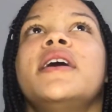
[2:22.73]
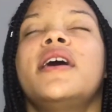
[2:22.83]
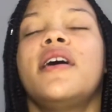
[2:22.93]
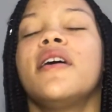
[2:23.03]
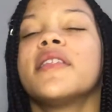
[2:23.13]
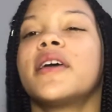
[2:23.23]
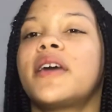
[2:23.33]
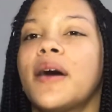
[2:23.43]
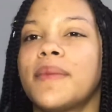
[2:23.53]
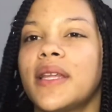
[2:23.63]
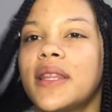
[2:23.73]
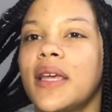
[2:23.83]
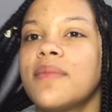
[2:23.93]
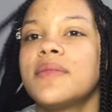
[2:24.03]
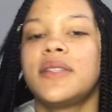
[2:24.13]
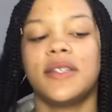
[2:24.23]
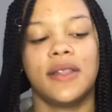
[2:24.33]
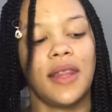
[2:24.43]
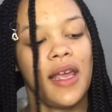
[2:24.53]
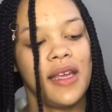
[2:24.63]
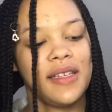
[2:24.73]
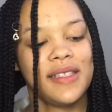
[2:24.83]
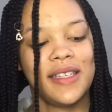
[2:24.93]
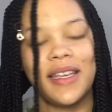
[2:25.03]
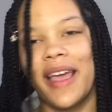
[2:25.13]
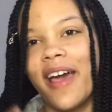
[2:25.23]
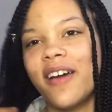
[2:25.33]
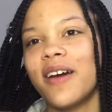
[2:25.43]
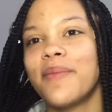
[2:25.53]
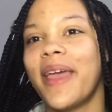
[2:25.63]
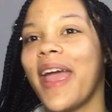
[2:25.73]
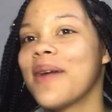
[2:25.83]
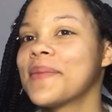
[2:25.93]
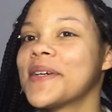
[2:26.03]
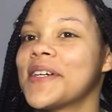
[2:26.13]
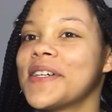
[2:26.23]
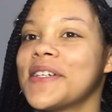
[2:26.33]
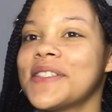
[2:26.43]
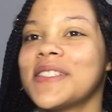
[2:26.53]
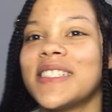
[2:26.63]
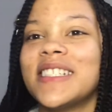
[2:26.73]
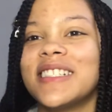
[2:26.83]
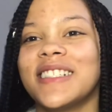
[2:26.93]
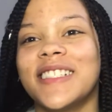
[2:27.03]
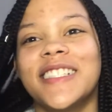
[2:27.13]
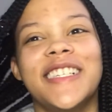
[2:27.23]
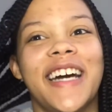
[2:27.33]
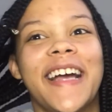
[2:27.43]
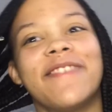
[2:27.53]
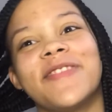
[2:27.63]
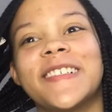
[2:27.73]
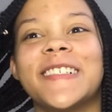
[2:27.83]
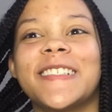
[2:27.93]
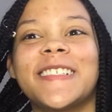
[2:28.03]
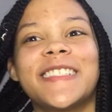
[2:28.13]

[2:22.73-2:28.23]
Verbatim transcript: all the gummy themed things, get gummy hamburgers and uh, hamburgers